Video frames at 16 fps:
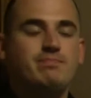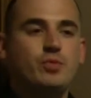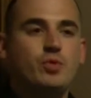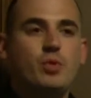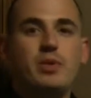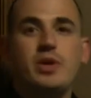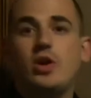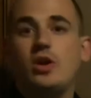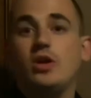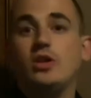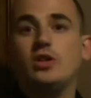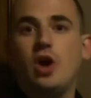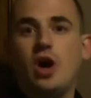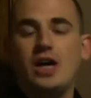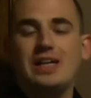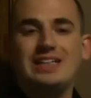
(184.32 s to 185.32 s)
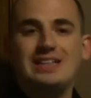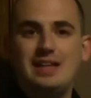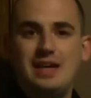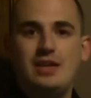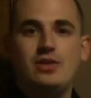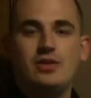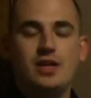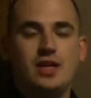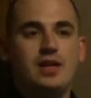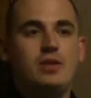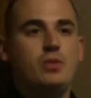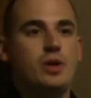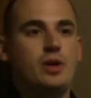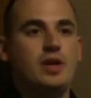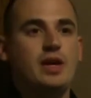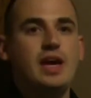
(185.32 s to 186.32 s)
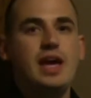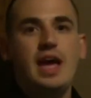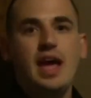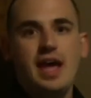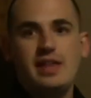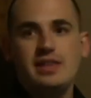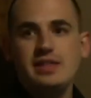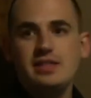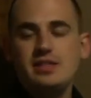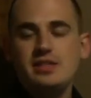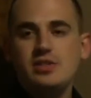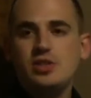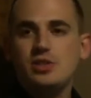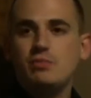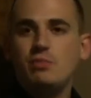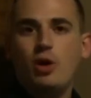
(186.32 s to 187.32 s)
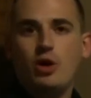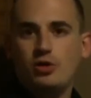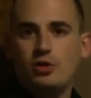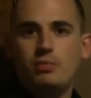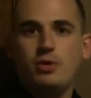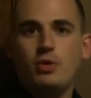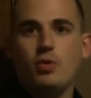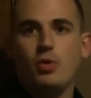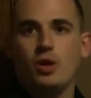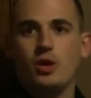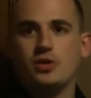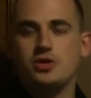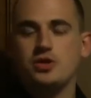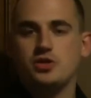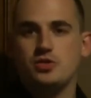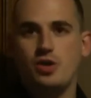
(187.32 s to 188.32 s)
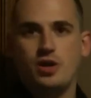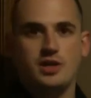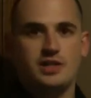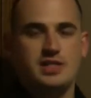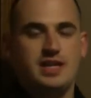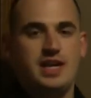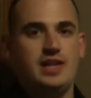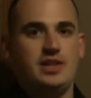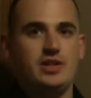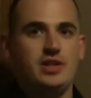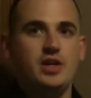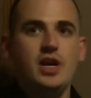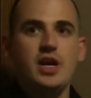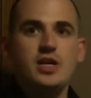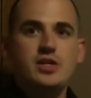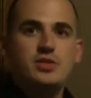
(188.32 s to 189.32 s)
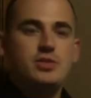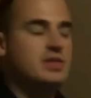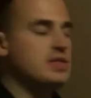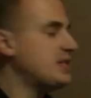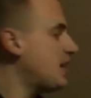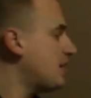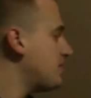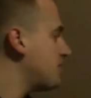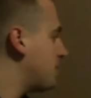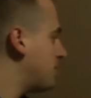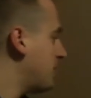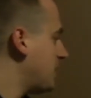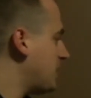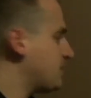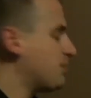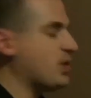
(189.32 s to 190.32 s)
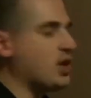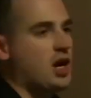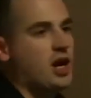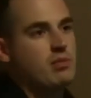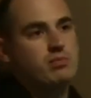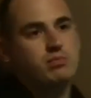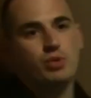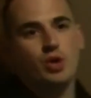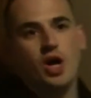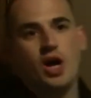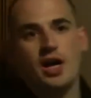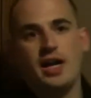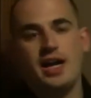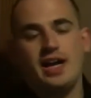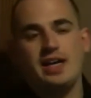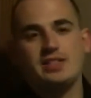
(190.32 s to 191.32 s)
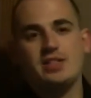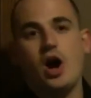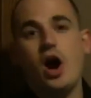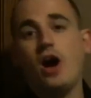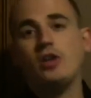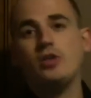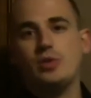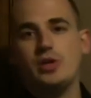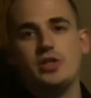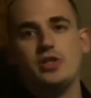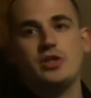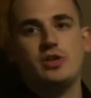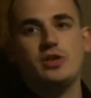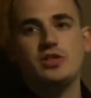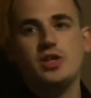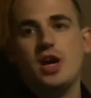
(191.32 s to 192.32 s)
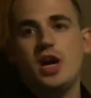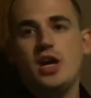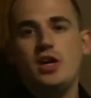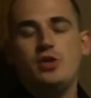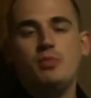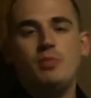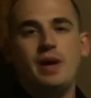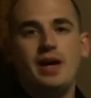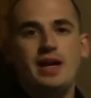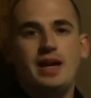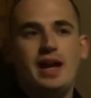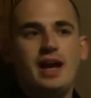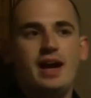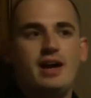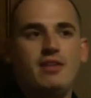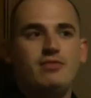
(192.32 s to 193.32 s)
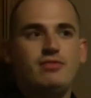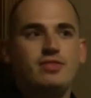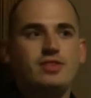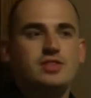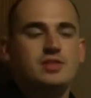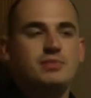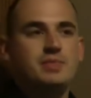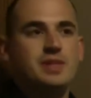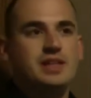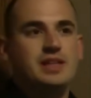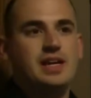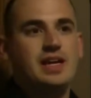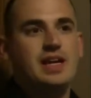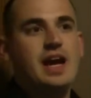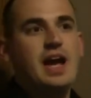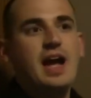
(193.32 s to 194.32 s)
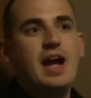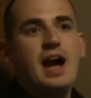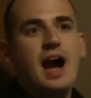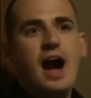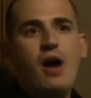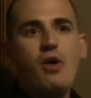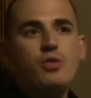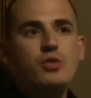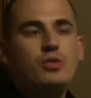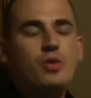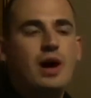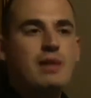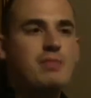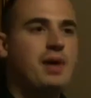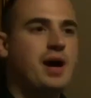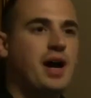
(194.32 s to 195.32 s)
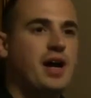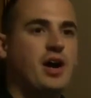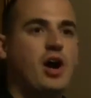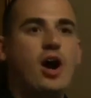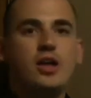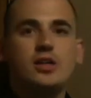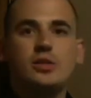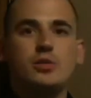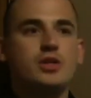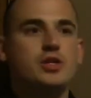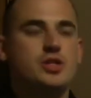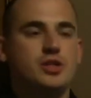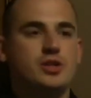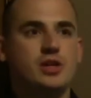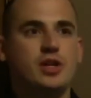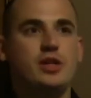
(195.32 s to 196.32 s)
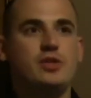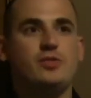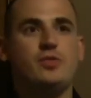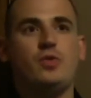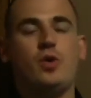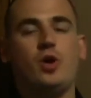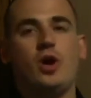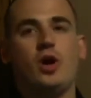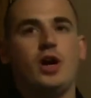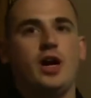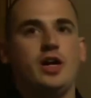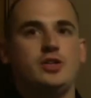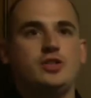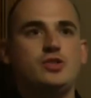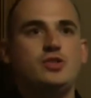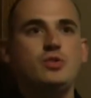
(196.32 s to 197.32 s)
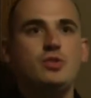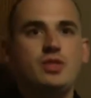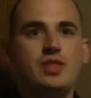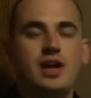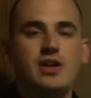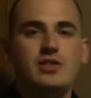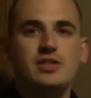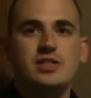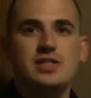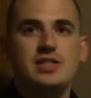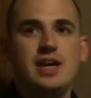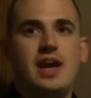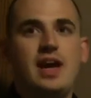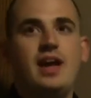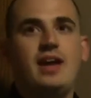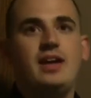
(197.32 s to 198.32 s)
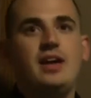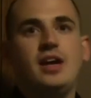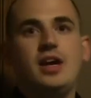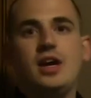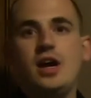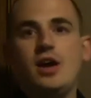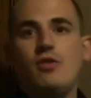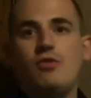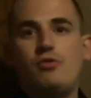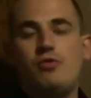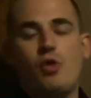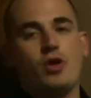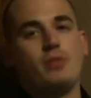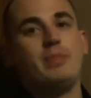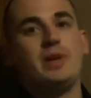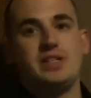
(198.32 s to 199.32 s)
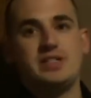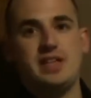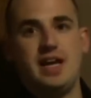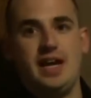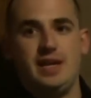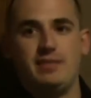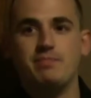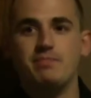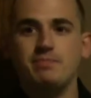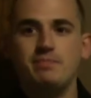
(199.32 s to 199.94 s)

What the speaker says: what we call a long tail keyword. And this is just multiple words strung together. So instead of something as broad as auto insurance, you might have something like, how do I buy auto insurance for a 2010 Ford Mustang?